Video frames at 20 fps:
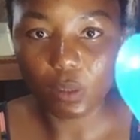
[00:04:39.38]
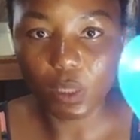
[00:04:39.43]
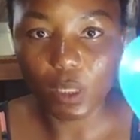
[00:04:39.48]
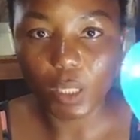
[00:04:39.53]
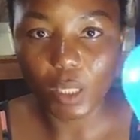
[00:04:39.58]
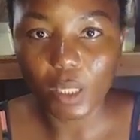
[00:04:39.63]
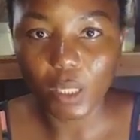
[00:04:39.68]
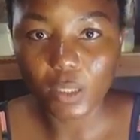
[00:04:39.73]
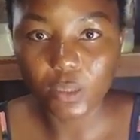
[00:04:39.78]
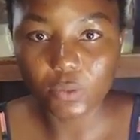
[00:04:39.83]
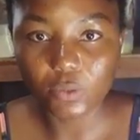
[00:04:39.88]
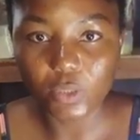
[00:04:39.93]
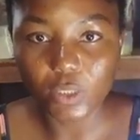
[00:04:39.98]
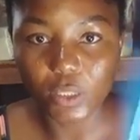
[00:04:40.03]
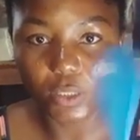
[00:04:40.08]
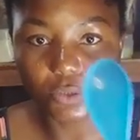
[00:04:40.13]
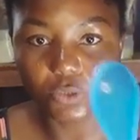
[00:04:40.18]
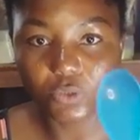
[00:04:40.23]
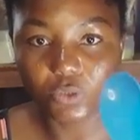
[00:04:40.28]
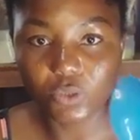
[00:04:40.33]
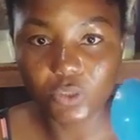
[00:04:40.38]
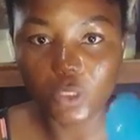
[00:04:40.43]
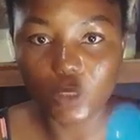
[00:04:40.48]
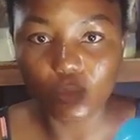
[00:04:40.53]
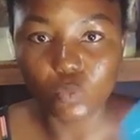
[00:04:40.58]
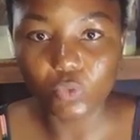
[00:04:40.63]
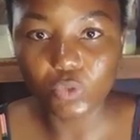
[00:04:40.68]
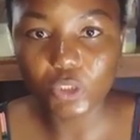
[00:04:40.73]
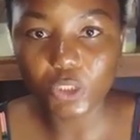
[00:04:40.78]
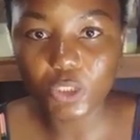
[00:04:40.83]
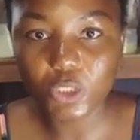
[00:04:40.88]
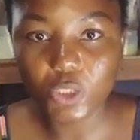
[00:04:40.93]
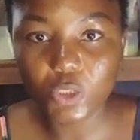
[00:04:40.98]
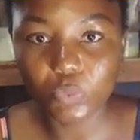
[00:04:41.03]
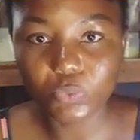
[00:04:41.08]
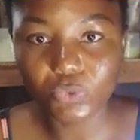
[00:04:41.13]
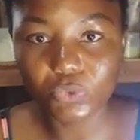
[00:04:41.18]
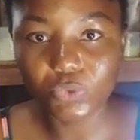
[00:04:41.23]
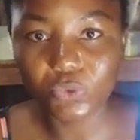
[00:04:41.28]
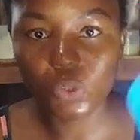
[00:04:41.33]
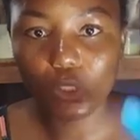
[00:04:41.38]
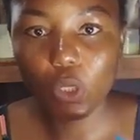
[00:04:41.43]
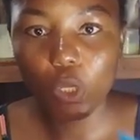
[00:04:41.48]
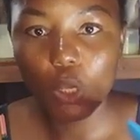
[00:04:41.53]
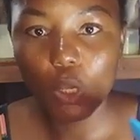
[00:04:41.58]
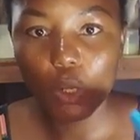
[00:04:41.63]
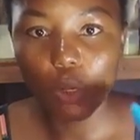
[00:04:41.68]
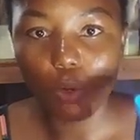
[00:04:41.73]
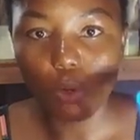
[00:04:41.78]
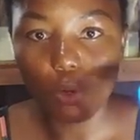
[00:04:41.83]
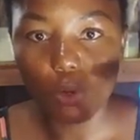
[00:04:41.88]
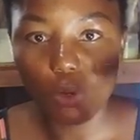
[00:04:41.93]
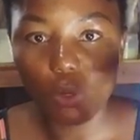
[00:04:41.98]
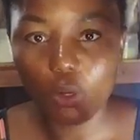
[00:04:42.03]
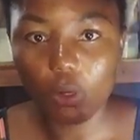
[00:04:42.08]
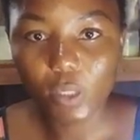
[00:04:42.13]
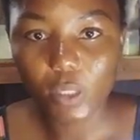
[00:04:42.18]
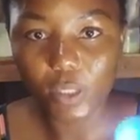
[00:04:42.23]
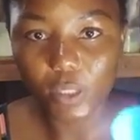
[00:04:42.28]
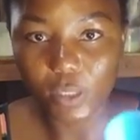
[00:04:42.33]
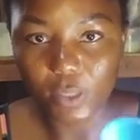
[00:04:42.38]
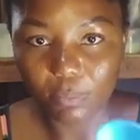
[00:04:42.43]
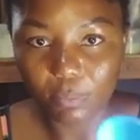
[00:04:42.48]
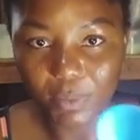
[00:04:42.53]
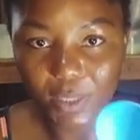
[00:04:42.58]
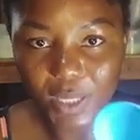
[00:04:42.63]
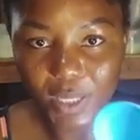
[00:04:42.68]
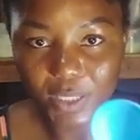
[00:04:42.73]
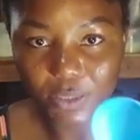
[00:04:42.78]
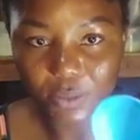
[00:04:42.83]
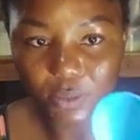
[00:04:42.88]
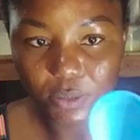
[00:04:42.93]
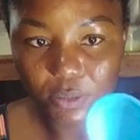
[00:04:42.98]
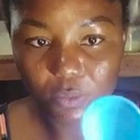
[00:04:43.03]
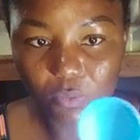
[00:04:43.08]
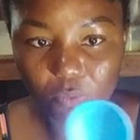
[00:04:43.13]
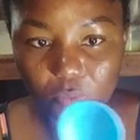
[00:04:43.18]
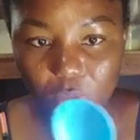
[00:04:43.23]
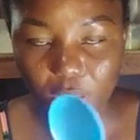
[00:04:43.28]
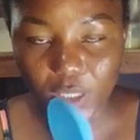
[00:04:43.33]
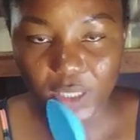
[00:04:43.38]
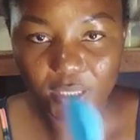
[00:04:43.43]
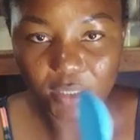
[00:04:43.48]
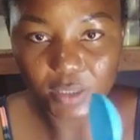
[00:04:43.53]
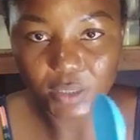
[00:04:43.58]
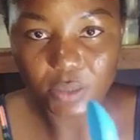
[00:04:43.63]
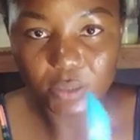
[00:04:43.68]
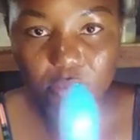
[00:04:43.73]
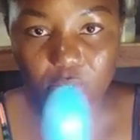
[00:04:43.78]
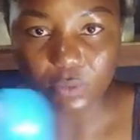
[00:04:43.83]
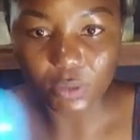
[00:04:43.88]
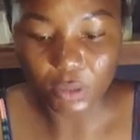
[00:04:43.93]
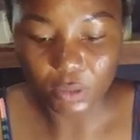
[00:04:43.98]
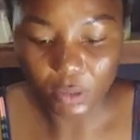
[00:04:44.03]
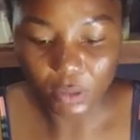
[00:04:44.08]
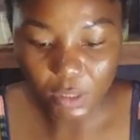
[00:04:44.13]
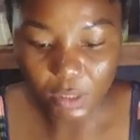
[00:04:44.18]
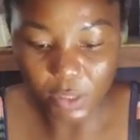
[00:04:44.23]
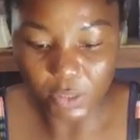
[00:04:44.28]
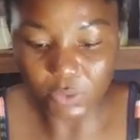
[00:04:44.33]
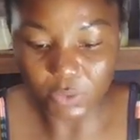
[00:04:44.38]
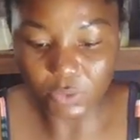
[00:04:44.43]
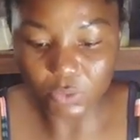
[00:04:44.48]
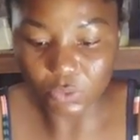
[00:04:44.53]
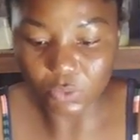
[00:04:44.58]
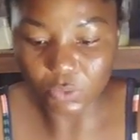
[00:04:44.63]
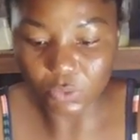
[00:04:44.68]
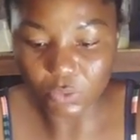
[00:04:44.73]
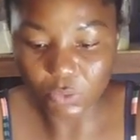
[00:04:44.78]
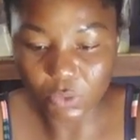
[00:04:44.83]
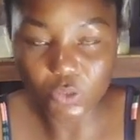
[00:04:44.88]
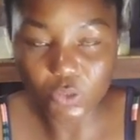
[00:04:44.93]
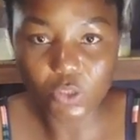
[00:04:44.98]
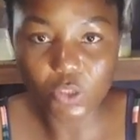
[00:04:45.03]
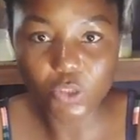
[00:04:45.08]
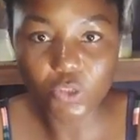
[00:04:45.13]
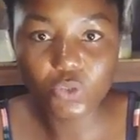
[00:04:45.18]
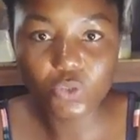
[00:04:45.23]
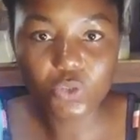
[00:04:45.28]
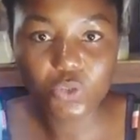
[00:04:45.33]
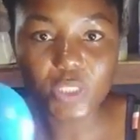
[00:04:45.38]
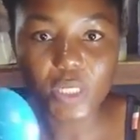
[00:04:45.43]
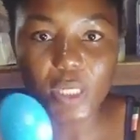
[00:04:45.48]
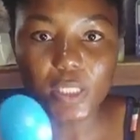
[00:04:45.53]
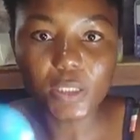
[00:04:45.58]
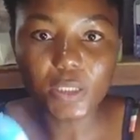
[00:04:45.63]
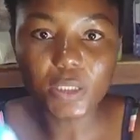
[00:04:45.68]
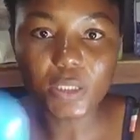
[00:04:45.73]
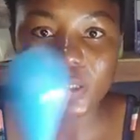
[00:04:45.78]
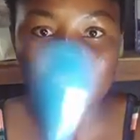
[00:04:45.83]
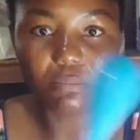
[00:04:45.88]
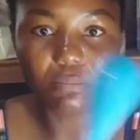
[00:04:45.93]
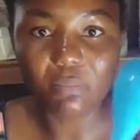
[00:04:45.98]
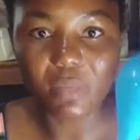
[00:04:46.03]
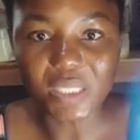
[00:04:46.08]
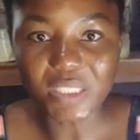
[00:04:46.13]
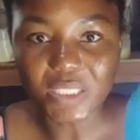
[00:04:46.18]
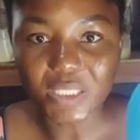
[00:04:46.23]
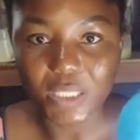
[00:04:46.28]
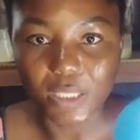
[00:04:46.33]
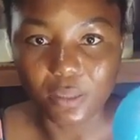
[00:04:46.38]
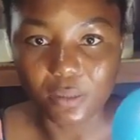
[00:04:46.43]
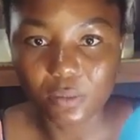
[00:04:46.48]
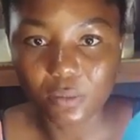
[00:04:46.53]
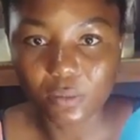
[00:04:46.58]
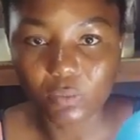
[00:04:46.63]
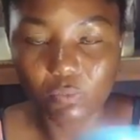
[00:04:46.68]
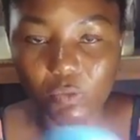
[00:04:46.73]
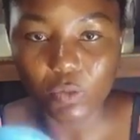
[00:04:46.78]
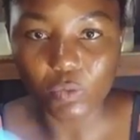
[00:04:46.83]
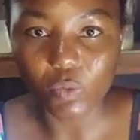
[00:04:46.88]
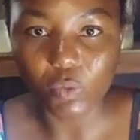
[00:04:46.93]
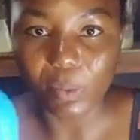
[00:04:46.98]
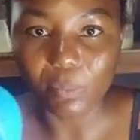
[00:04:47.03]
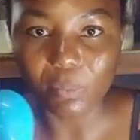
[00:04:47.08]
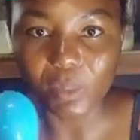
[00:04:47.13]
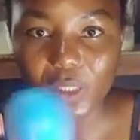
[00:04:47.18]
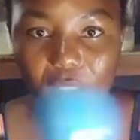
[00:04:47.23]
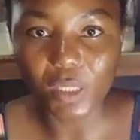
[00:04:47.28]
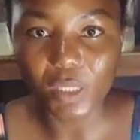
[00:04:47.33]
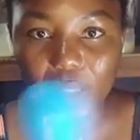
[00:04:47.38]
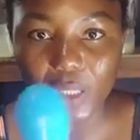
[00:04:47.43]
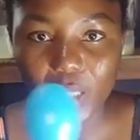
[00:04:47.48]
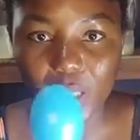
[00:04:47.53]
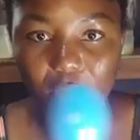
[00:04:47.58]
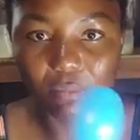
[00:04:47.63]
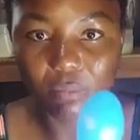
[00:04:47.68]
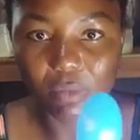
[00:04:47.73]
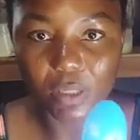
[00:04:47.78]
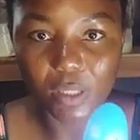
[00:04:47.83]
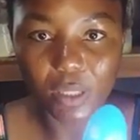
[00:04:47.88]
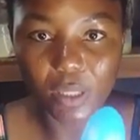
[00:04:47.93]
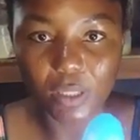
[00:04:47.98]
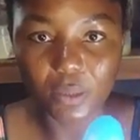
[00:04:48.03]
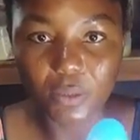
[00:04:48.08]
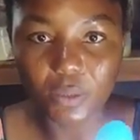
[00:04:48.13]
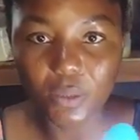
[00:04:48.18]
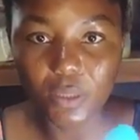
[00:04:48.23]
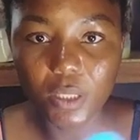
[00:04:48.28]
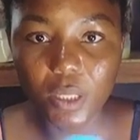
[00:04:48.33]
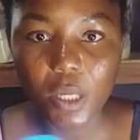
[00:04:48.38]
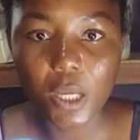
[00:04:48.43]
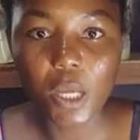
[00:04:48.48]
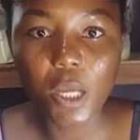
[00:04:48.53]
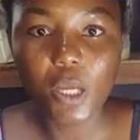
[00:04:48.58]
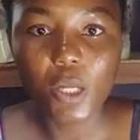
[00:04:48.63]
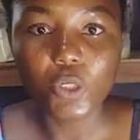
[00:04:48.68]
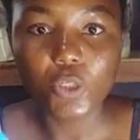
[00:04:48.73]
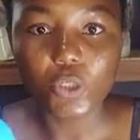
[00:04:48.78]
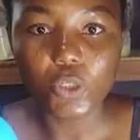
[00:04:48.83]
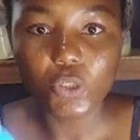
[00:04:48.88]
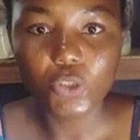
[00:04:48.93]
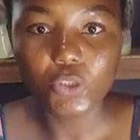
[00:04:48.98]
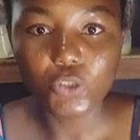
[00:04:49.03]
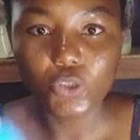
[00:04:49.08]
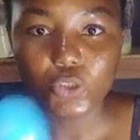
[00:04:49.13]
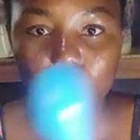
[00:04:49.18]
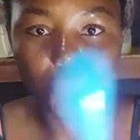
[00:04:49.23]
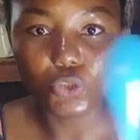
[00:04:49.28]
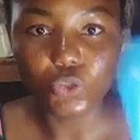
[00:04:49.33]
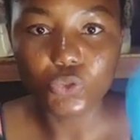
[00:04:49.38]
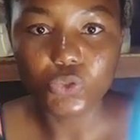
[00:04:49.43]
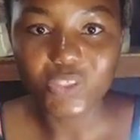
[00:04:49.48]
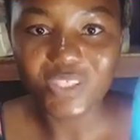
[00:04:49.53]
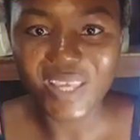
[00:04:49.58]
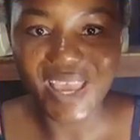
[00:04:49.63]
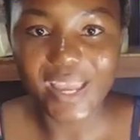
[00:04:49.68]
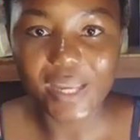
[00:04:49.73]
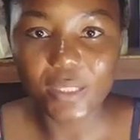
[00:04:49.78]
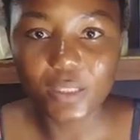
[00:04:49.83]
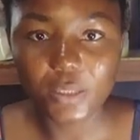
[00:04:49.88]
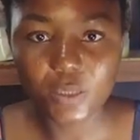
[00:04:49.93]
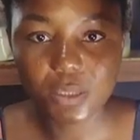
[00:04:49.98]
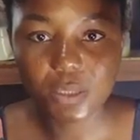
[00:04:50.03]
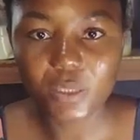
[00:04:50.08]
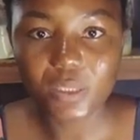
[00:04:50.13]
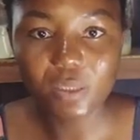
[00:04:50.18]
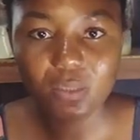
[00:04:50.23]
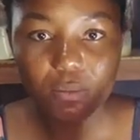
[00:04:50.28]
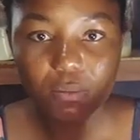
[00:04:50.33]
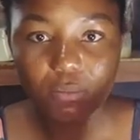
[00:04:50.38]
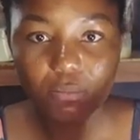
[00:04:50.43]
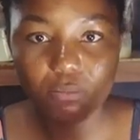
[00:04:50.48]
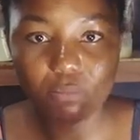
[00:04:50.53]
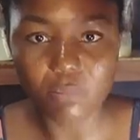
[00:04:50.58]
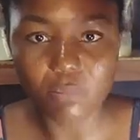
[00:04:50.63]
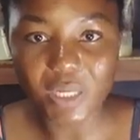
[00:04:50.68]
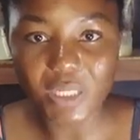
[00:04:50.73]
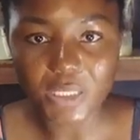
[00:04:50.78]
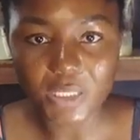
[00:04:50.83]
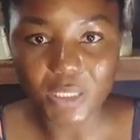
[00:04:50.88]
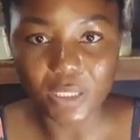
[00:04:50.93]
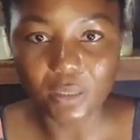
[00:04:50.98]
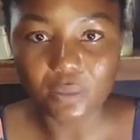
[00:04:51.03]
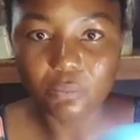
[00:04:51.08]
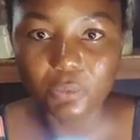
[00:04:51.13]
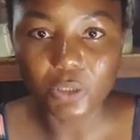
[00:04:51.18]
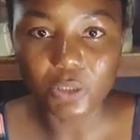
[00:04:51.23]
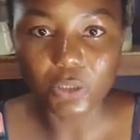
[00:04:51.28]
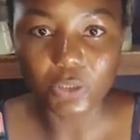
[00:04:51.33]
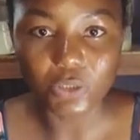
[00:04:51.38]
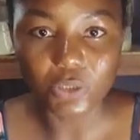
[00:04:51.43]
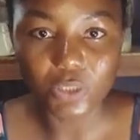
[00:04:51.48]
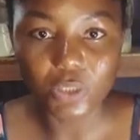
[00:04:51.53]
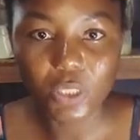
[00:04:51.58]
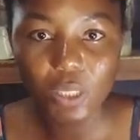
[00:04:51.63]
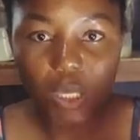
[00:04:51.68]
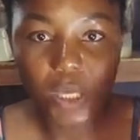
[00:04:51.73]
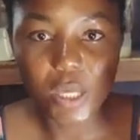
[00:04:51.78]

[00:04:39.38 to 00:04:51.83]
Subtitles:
Okay, you can use a wooden spoon or a plastic one like this one. So don't use anything metal when you are making chemicals. Don't use anything metal, because